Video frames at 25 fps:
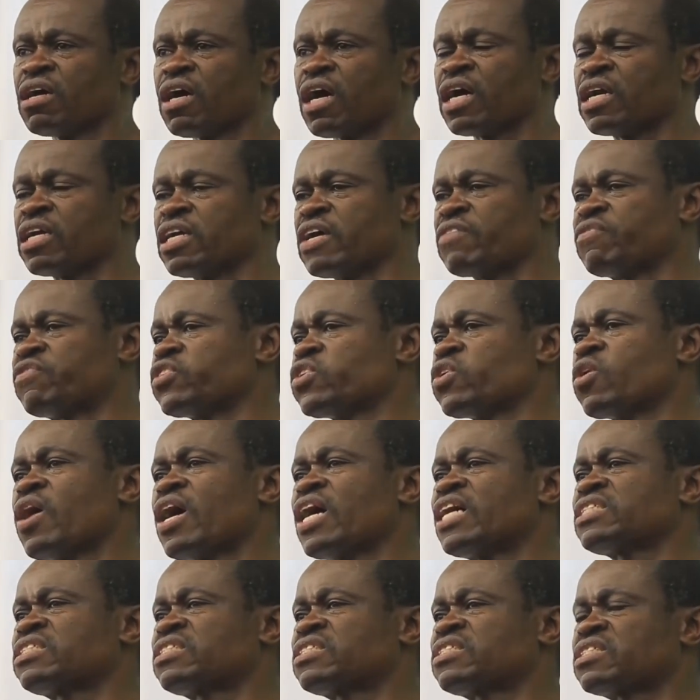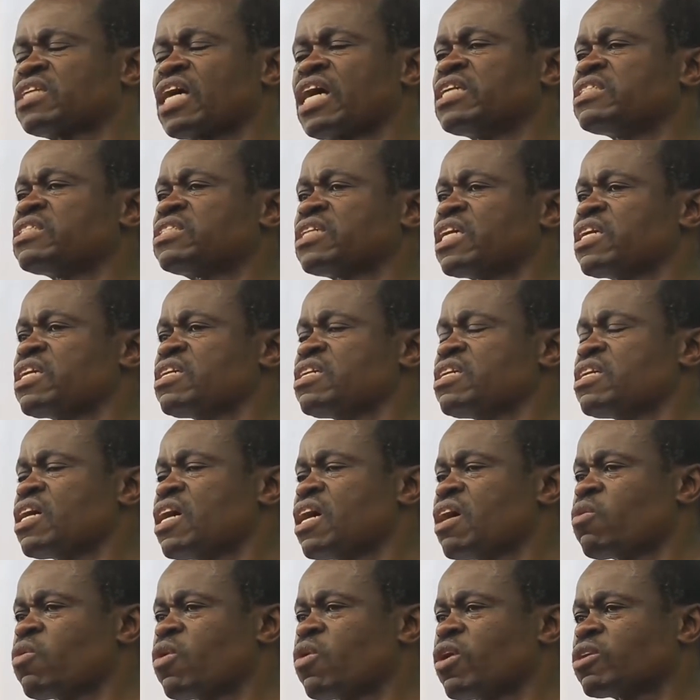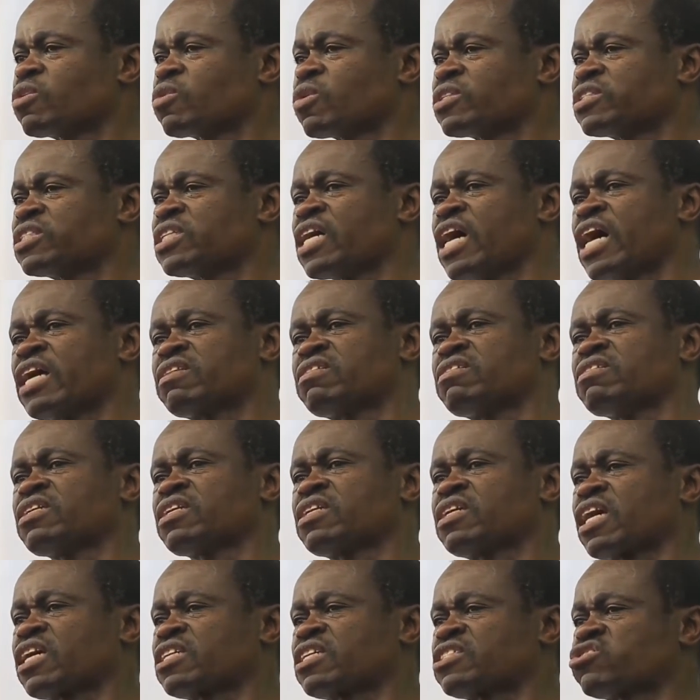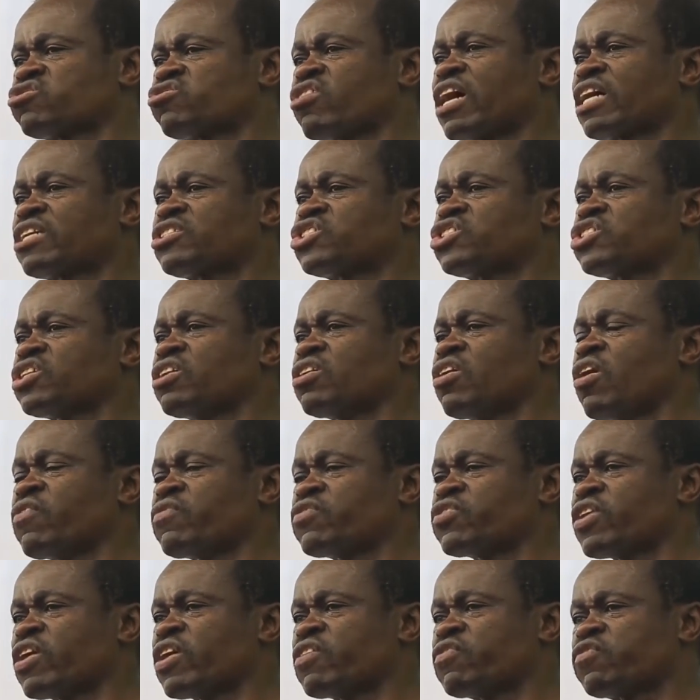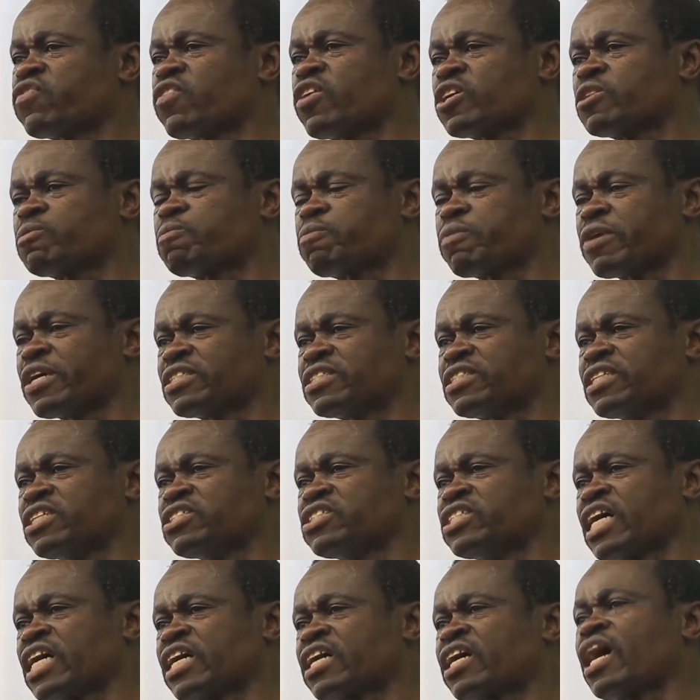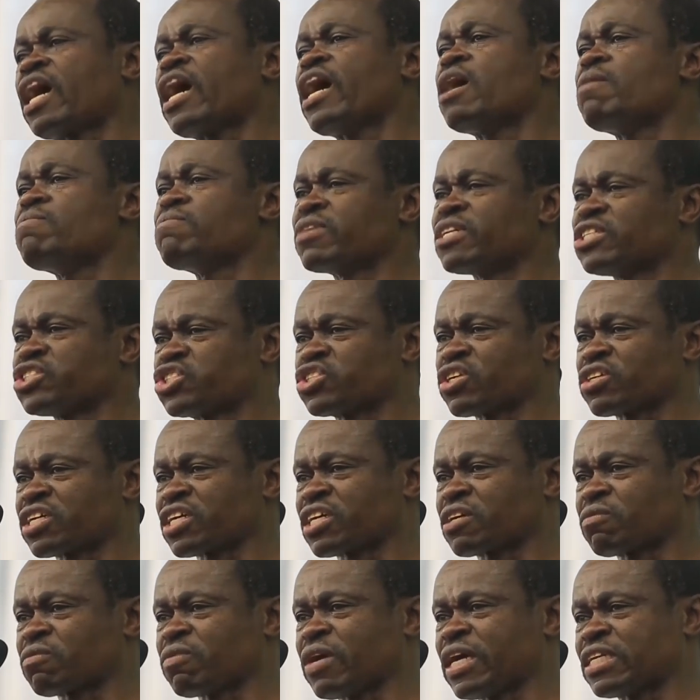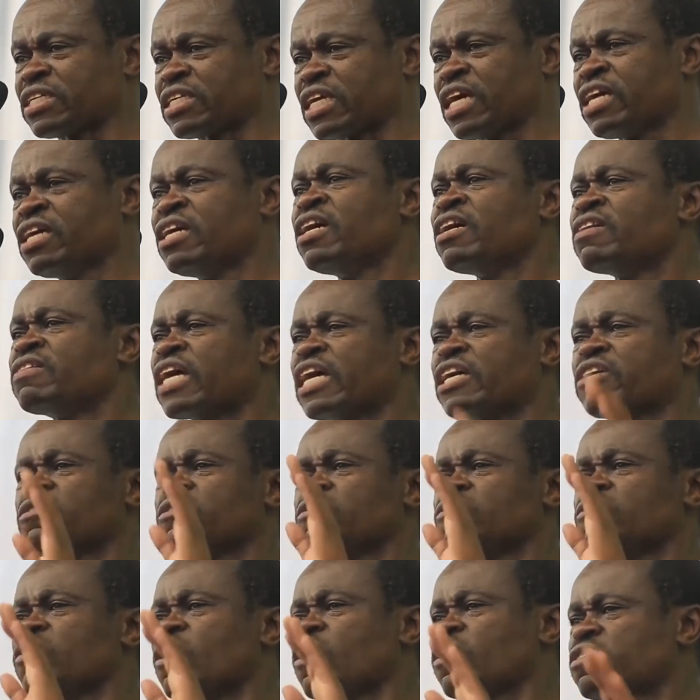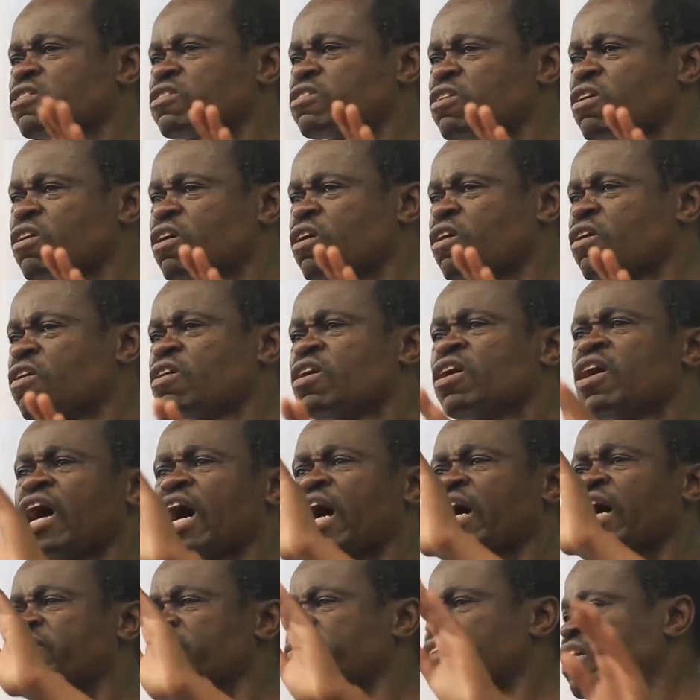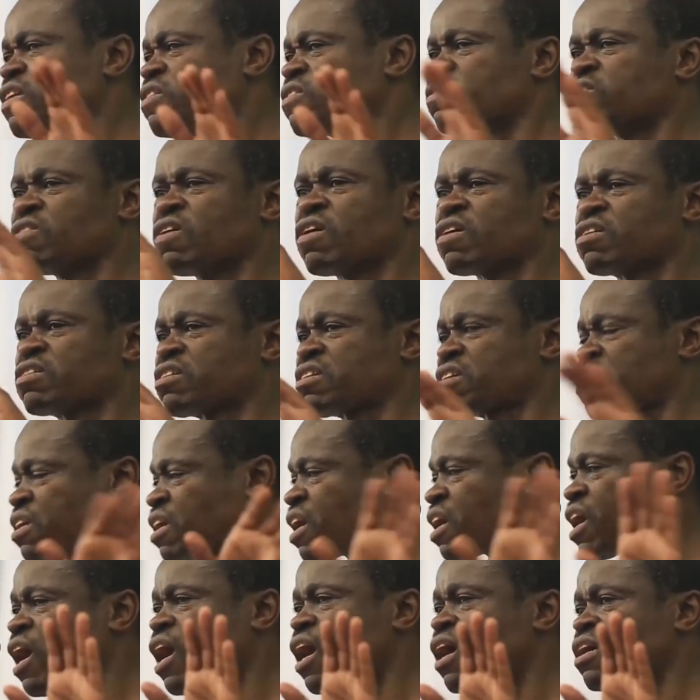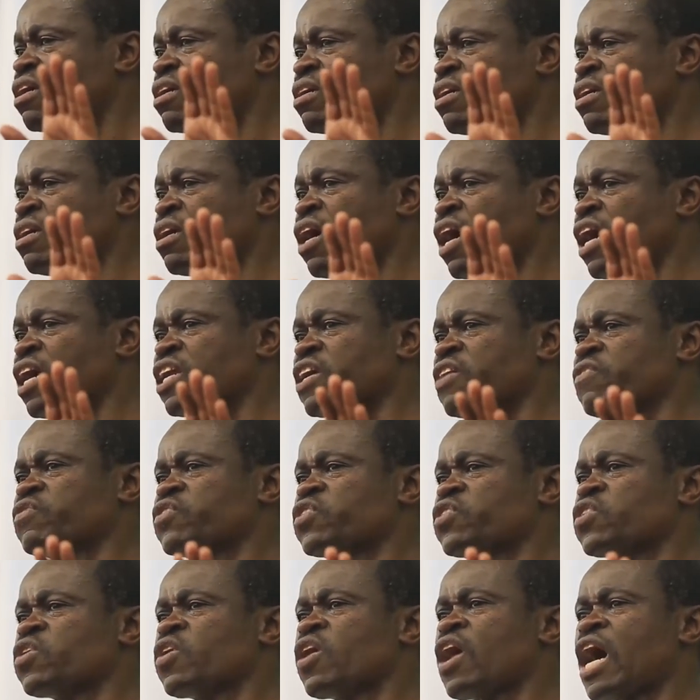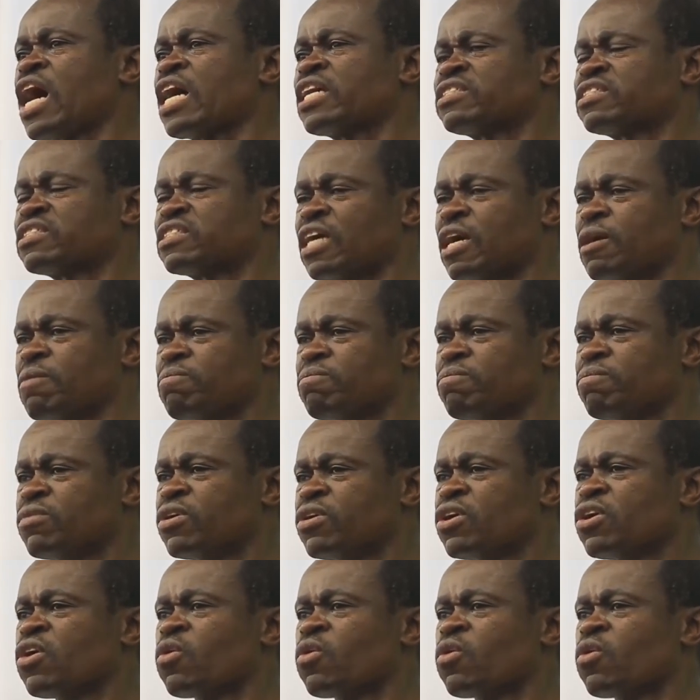And if you ask Tanzania what was the ethnic extraction of your fourth president, Jakaya Mrisho Kikwete, they do not know and they do not care. And if you ask them